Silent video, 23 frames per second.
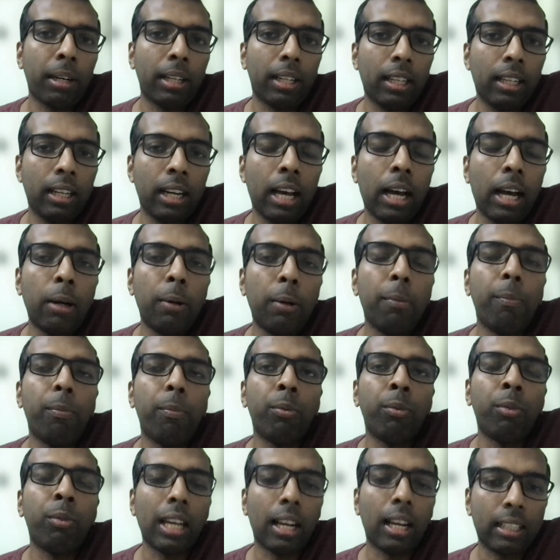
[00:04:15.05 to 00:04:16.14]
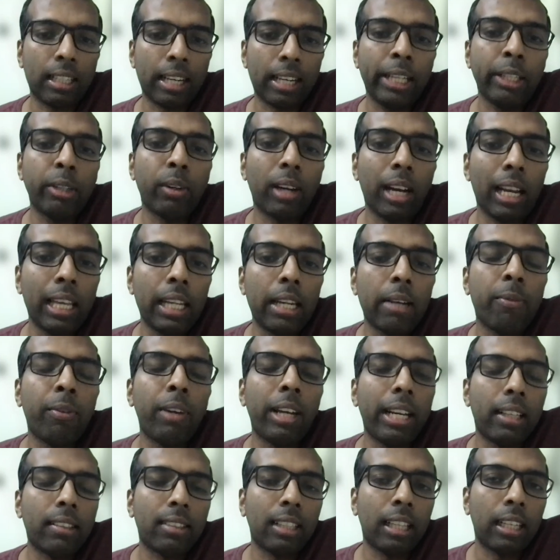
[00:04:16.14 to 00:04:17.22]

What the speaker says: now we are trying to clean up various